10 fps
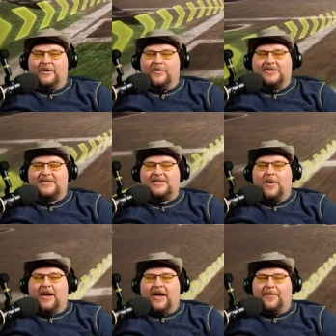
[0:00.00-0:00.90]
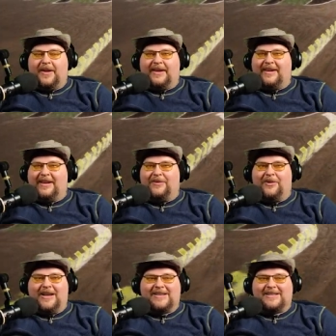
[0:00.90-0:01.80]
was so epic in
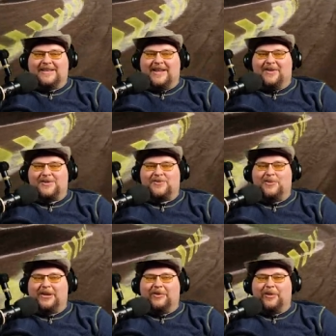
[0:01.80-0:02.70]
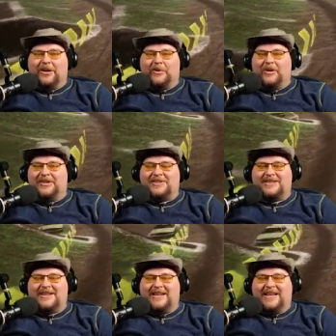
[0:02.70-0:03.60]
racing. That was really really cool. It
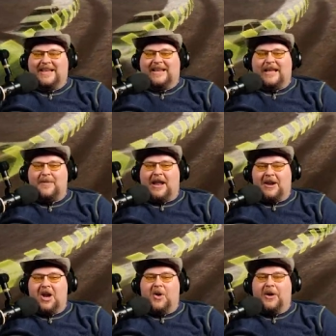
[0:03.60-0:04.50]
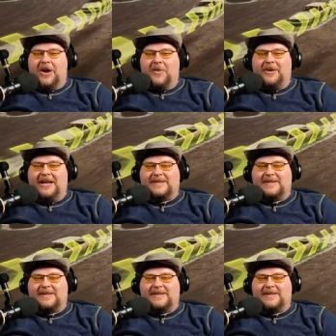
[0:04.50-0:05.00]
just came out of nowhere. Nobody